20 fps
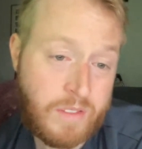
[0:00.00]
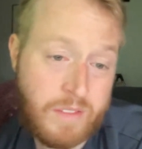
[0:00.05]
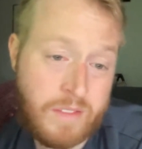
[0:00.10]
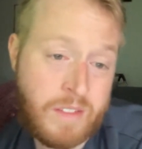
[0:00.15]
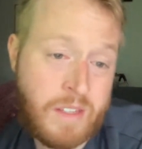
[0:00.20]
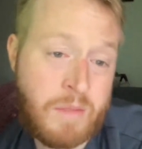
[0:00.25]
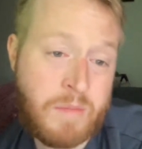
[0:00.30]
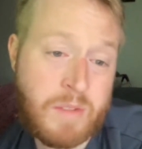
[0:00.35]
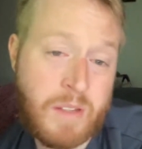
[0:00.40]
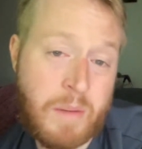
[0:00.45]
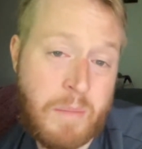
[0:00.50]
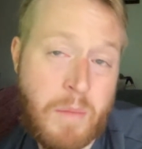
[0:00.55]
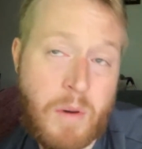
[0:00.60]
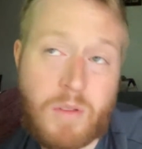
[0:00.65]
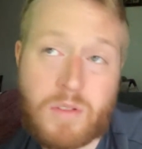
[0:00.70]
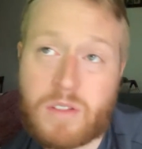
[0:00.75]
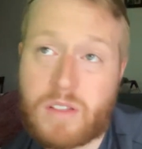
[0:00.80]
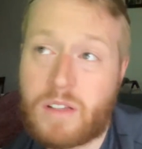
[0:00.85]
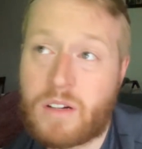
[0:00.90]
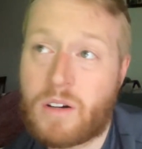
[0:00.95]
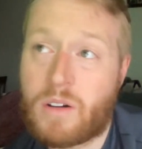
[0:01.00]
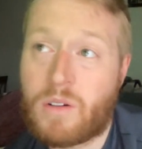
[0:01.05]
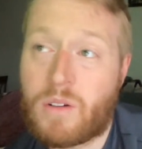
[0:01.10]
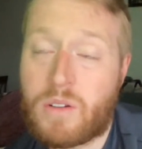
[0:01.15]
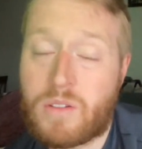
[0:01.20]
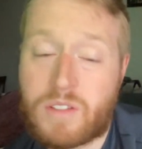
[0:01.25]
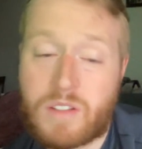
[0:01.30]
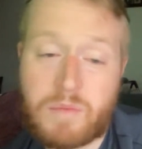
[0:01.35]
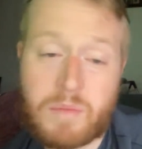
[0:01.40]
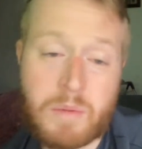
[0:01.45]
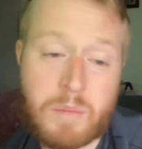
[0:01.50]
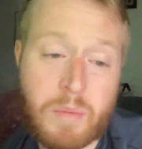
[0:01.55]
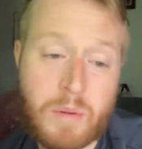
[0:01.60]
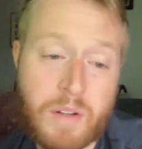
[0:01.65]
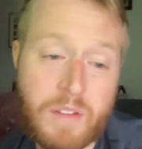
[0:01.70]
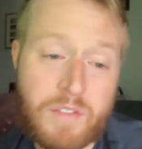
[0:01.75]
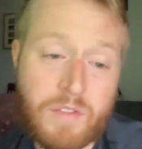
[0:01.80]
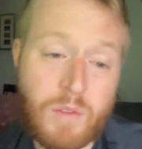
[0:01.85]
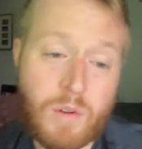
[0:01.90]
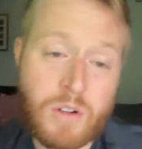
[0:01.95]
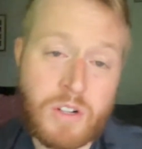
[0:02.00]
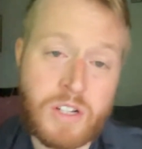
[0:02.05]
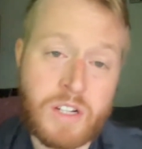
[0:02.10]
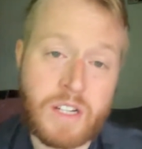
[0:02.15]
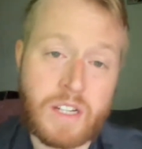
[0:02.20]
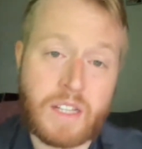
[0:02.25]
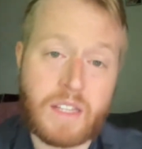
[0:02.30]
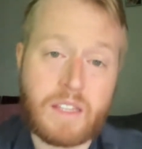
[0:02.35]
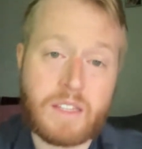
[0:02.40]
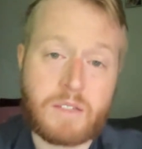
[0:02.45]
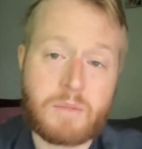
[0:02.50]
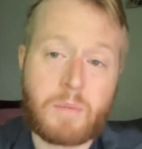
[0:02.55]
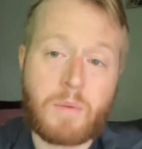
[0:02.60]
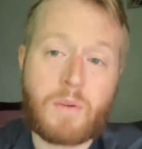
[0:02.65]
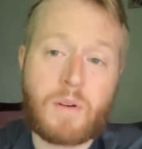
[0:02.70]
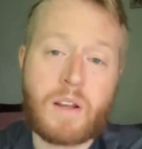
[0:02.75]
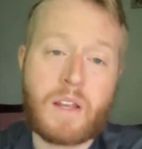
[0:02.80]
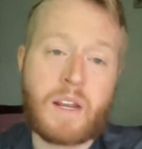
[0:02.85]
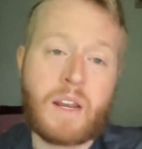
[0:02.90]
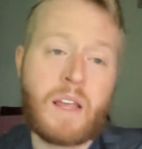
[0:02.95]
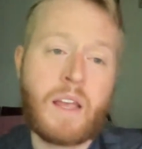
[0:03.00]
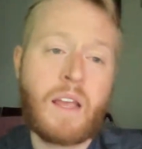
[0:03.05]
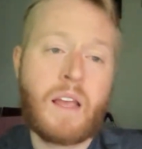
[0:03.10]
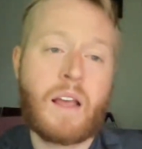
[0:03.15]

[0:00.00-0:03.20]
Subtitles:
Seems like most of their goals have been pretty fortunate at this point.